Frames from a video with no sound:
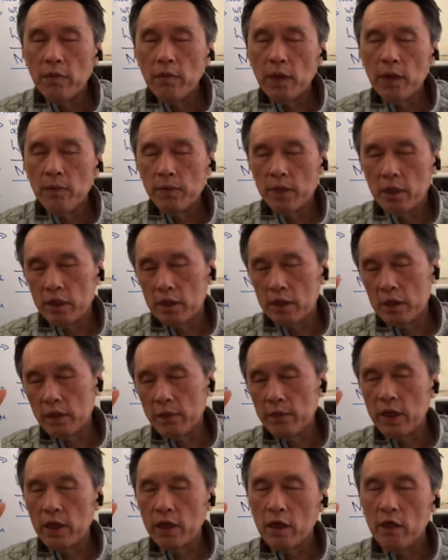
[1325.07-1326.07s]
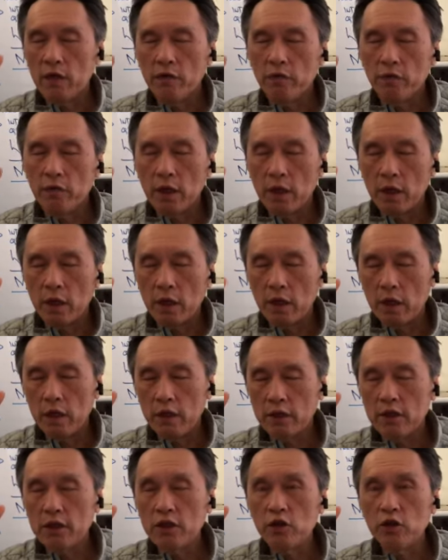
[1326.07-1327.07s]
them because of their
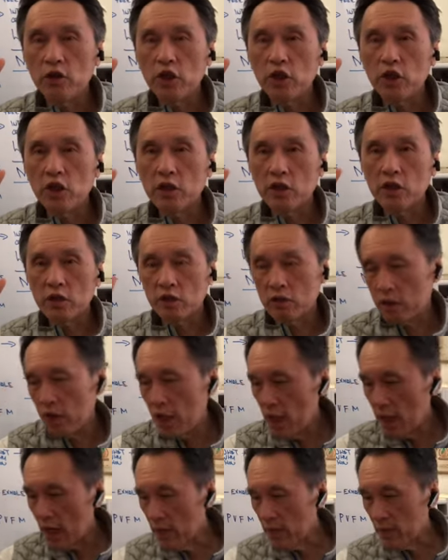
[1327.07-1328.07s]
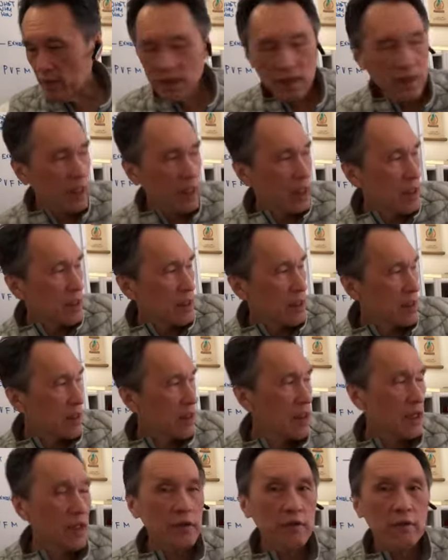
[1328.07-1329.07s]
situation. Today, I'm sitting in
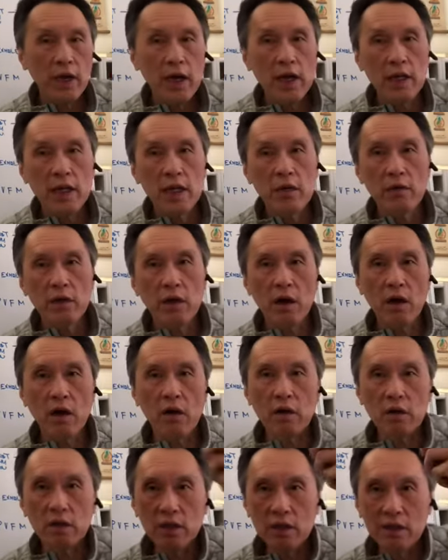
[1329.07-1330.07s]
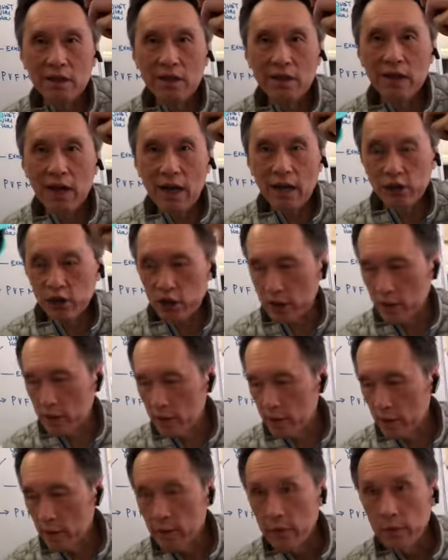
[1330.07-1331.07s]
Silicon Valley with all those
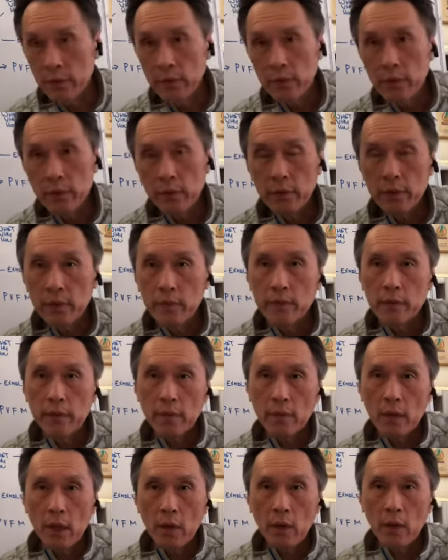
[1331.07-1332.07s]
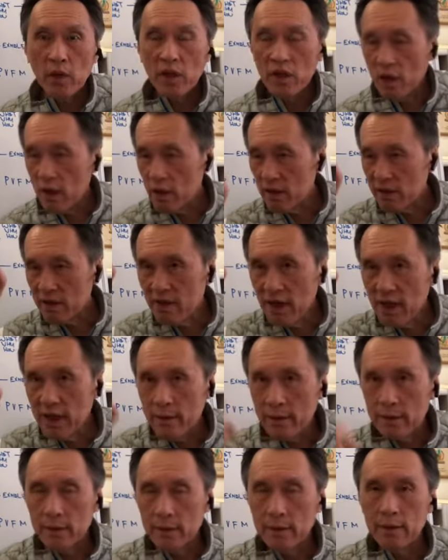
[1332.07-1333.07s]
gadgets, with all
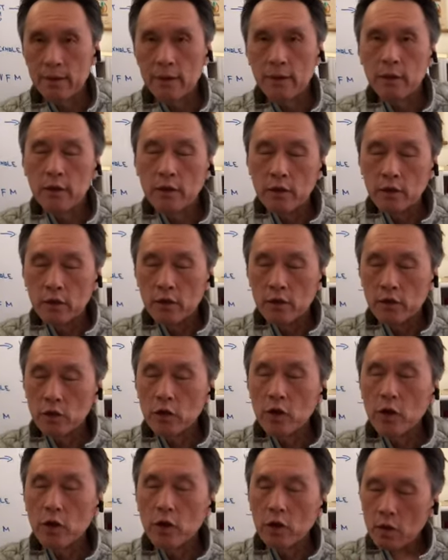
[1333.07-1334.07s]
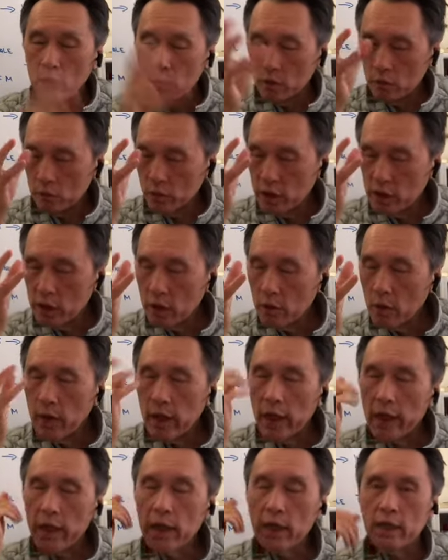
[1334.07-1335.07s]
science. So we know
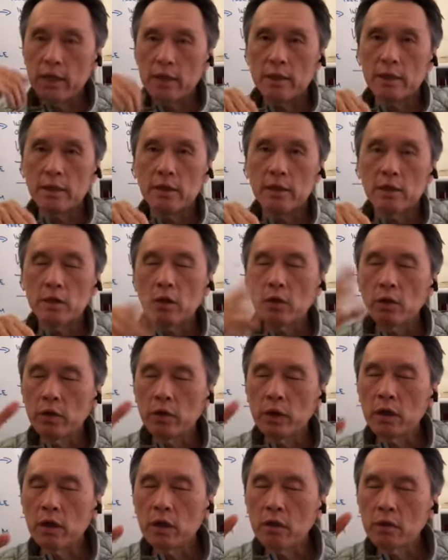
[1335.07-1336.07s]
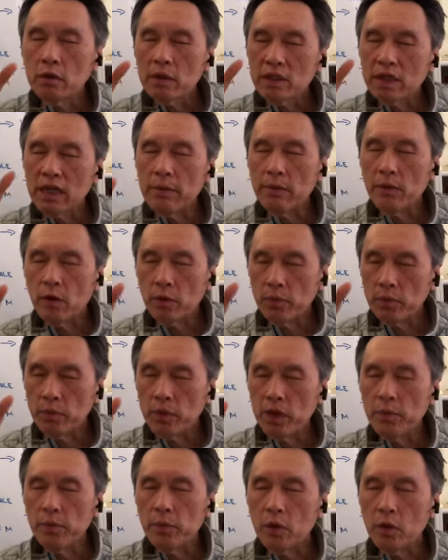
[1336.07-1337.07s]
what it is. So we don't step on
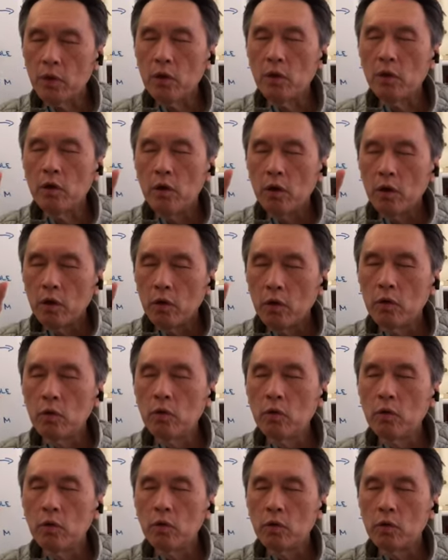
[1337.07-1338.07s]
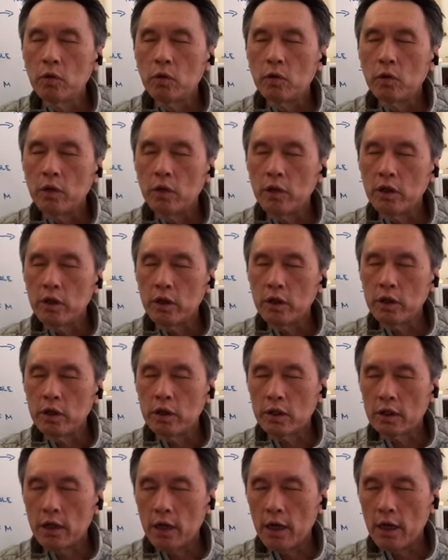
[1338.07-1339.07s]
people who
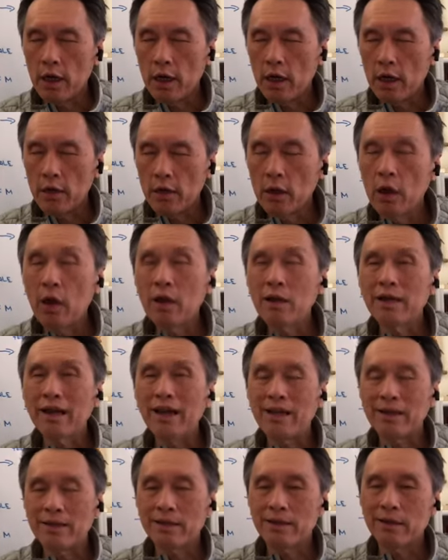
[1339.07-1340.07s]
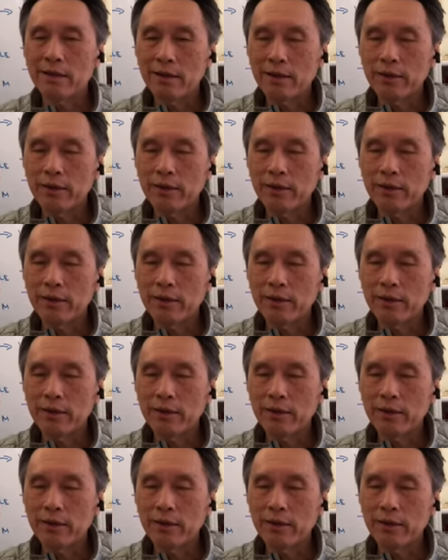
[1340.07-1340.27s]
is not as